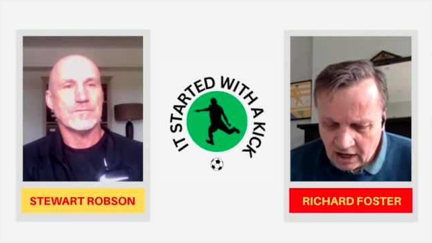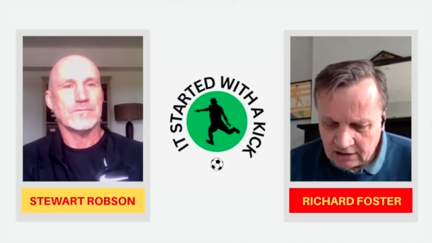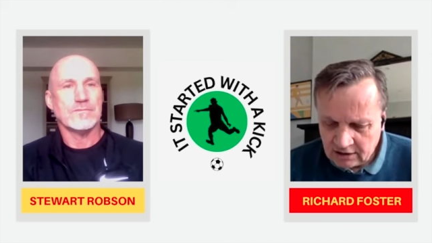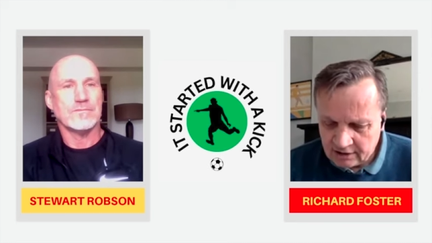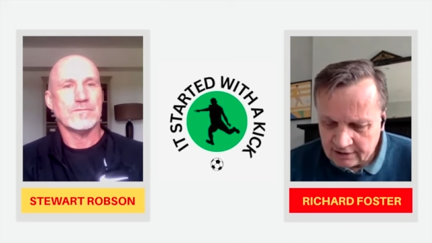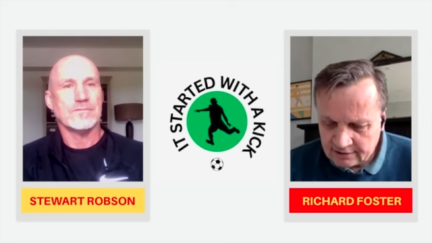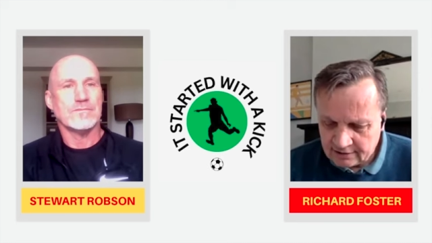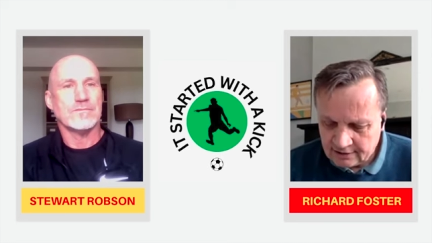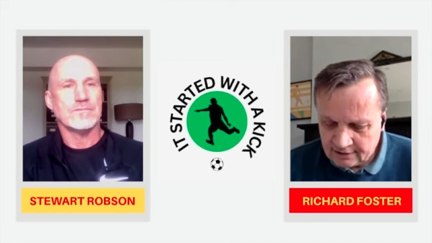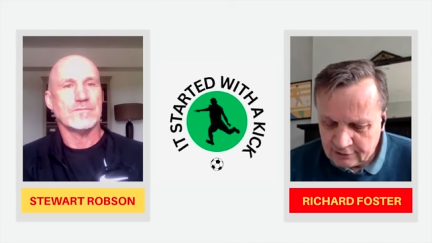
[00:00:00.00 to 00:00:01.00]
Speaker 1: I'd like
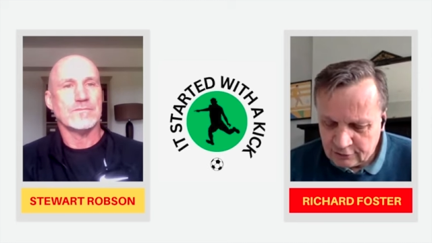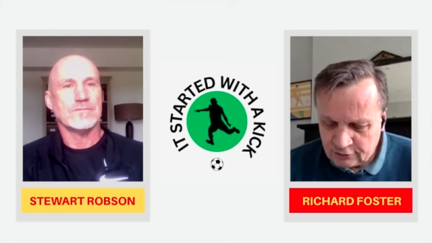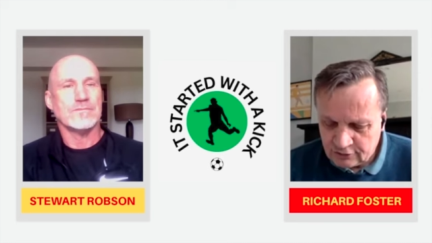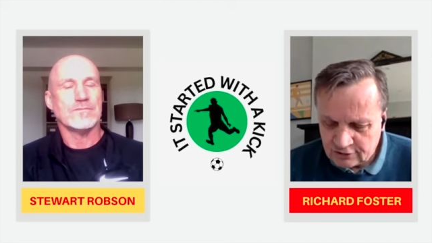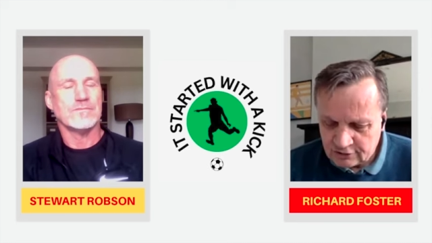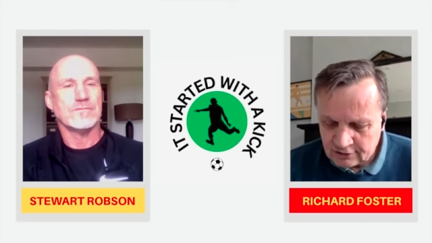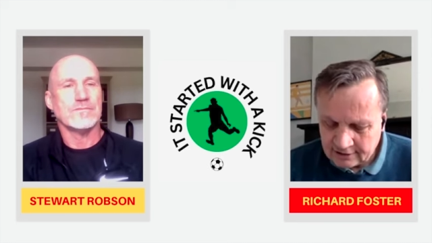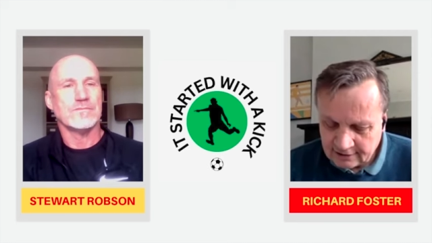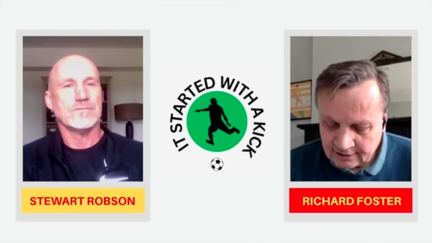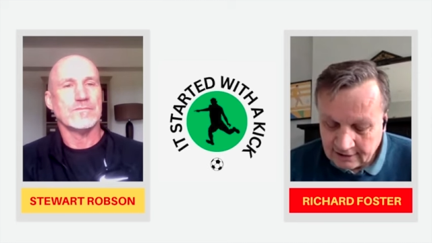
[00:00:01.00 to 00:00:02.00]
uh, you to, do,
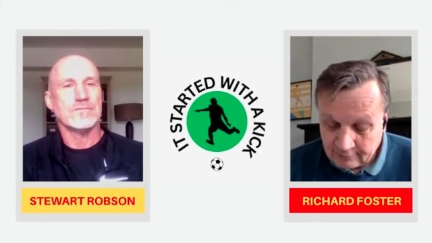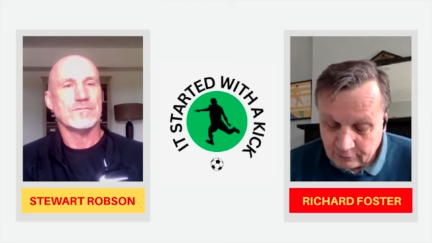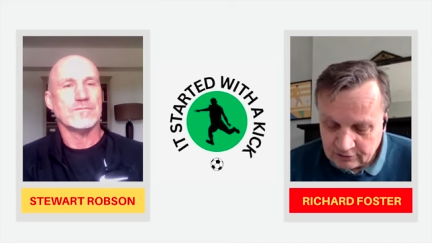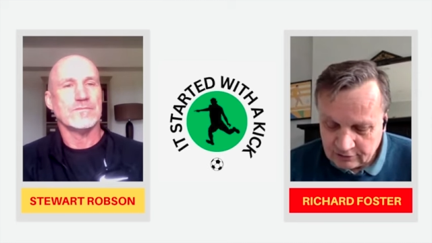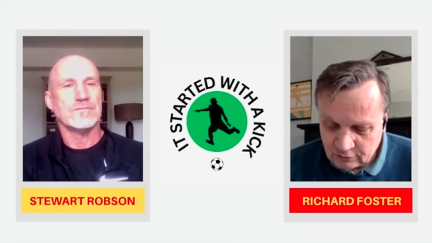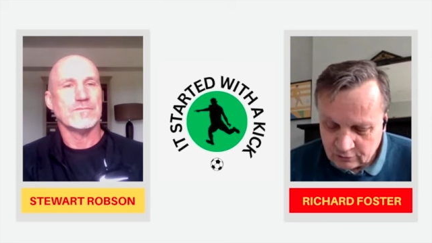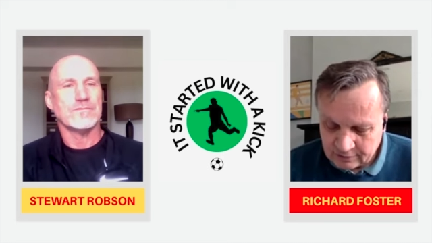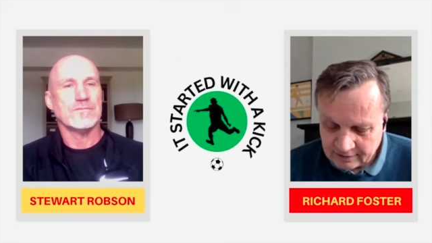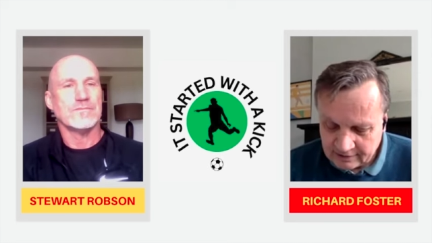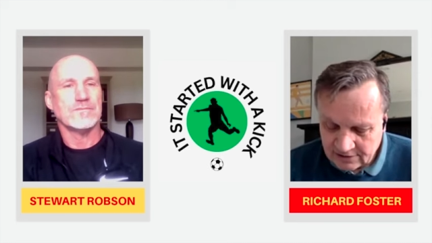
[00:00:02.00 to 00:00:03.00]
and again, we talked
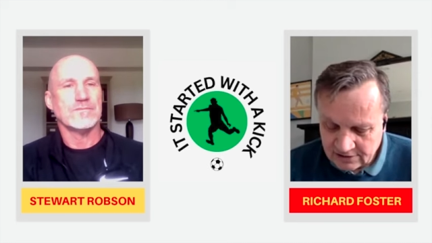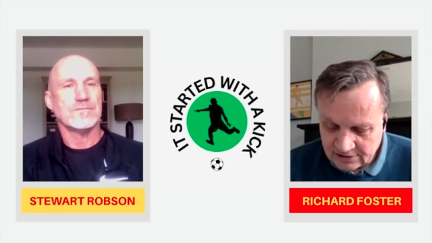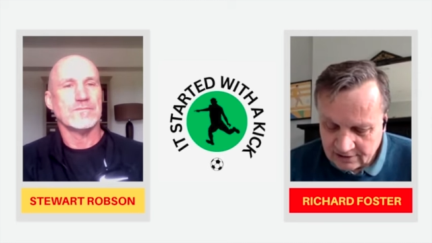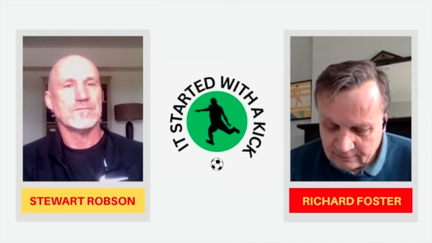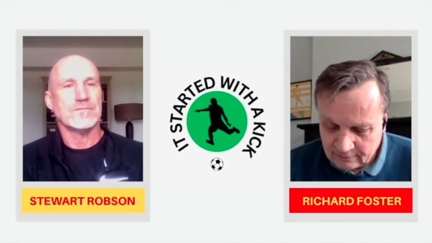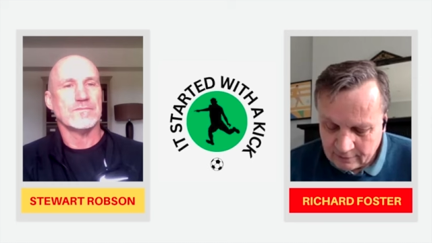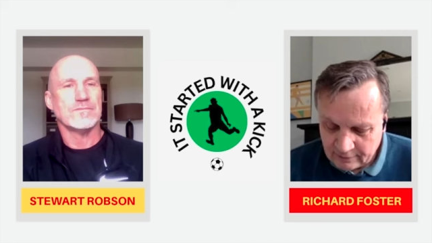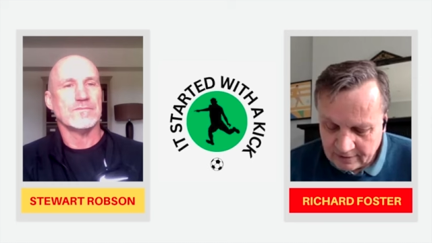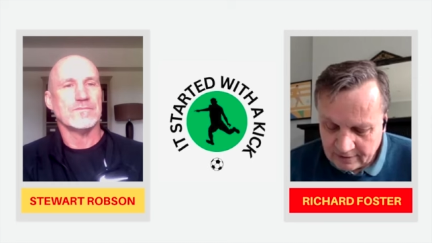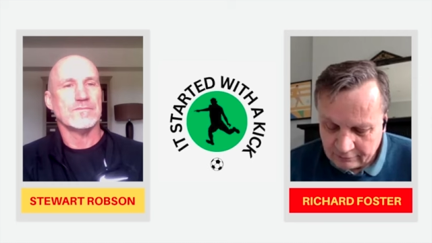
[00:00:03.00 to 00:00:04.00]
about this uh, when
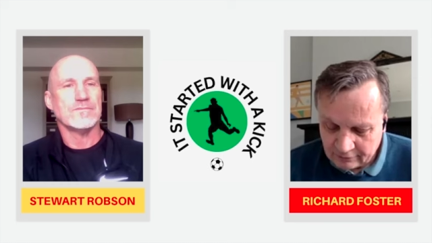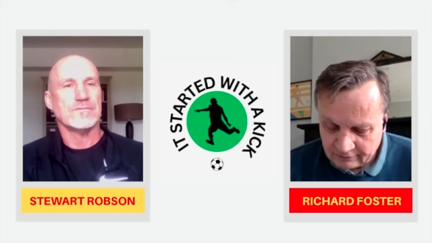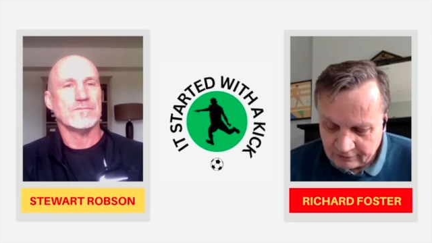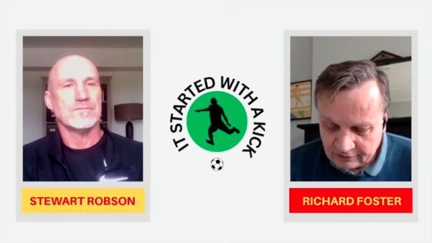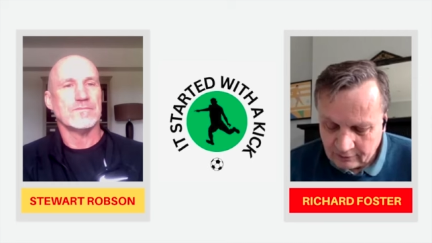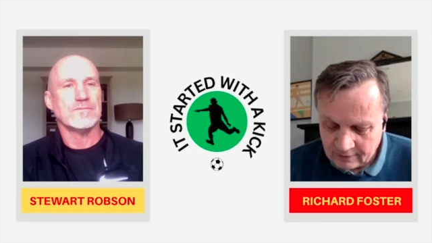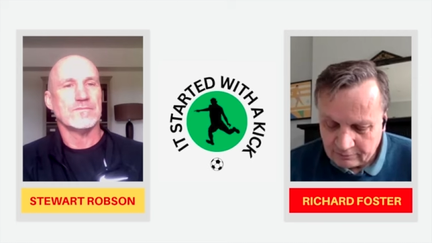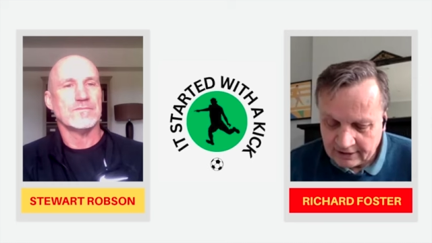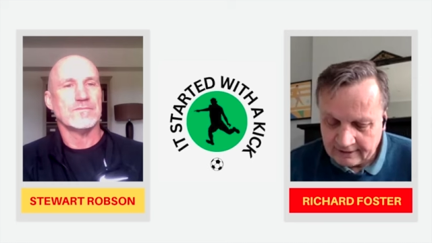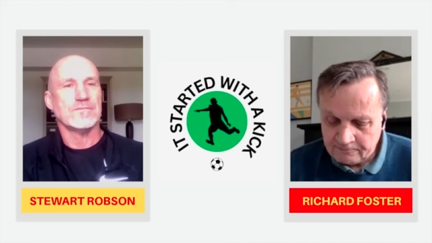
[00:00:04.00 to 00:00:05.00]
we met briefly at
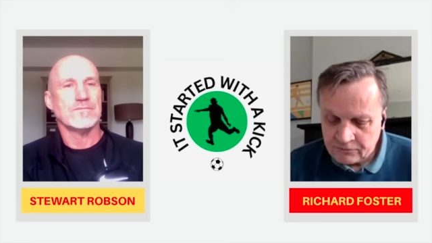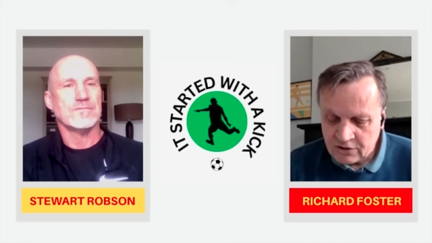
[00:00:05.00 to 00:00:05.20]
Wembley.